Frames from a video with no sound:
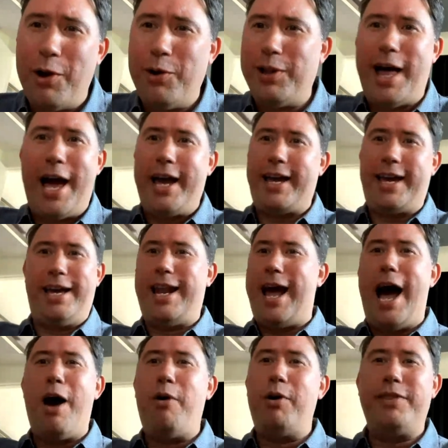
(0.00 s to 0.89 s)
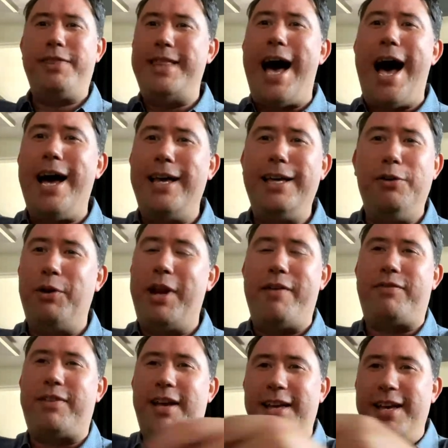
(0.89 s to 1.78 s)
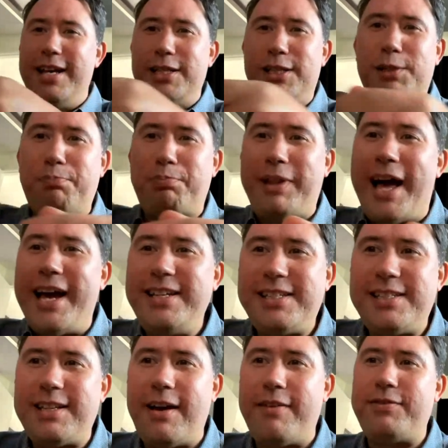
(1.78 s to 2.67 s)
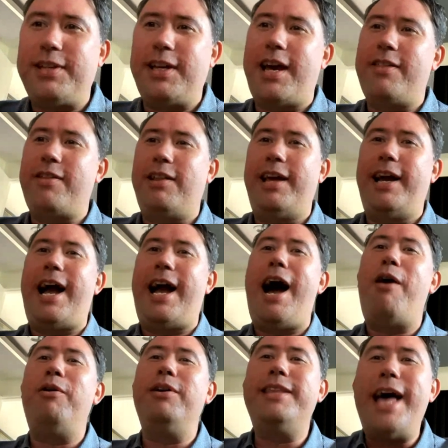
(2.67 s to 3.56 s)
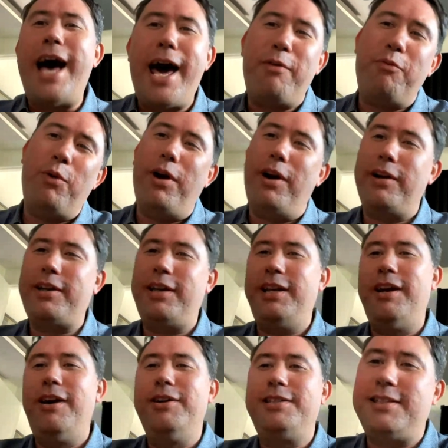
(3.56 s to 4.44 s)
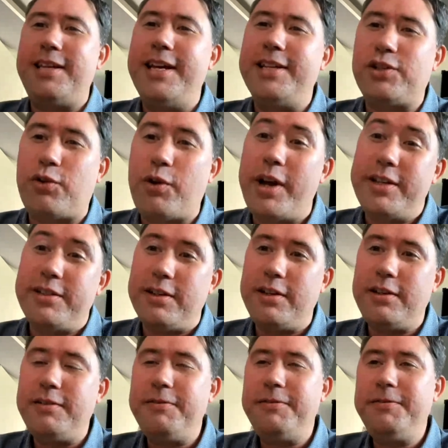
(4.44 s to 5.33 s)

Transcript: like, and how would that, you would have to splice stuff together. Like, how would that work? You know, it's, it's crazy.